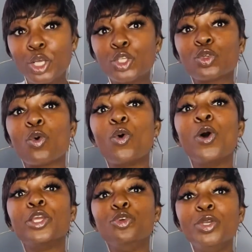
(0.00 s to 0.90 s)
So
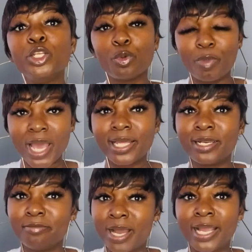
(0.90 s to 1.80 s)
you need to bear that
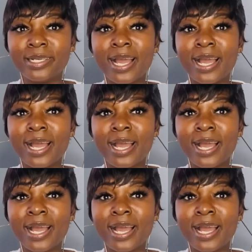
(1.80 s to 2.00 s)
in mind.